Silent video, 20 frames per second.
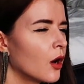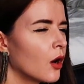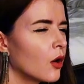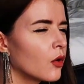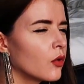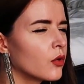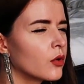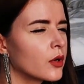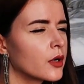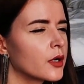
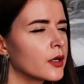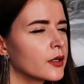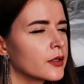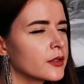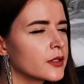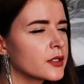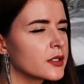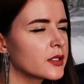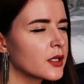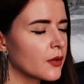or
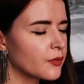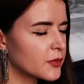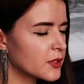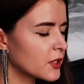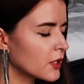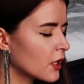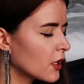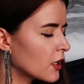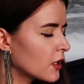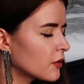
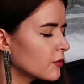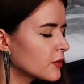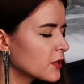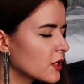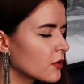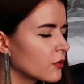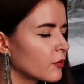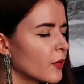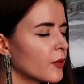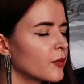sometimes I
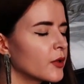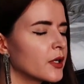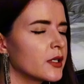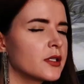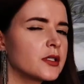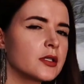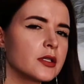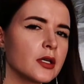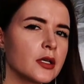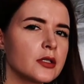remember I
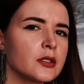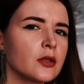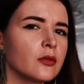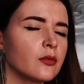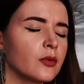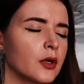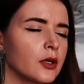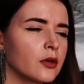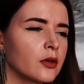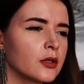stayed in
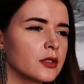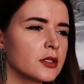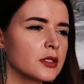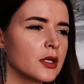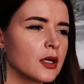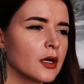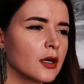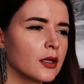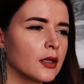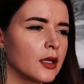one
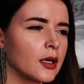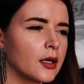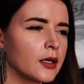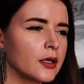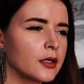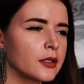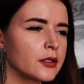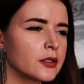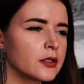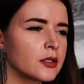hotel
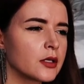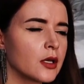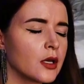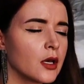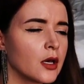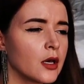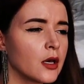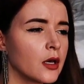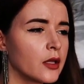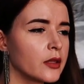and
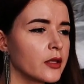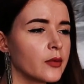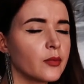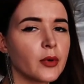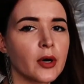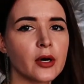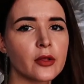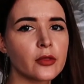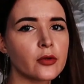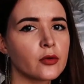the
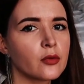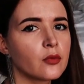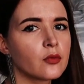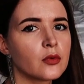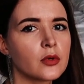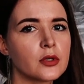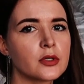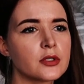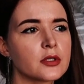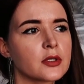bathroom
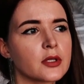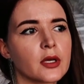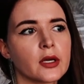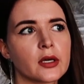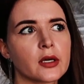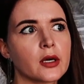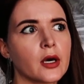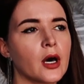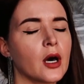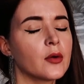was
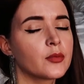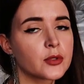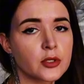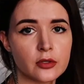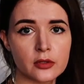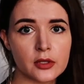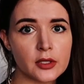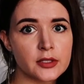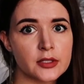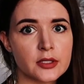like
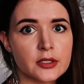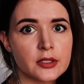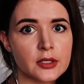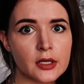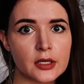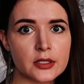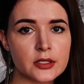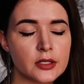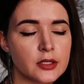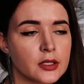absolutely
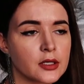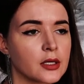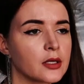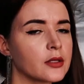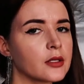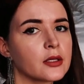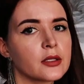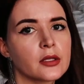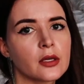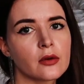disgusting. I
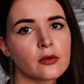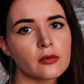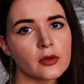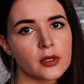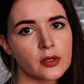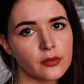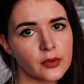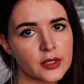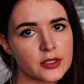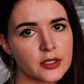think they were
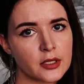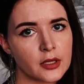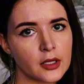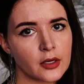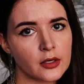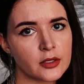renovating the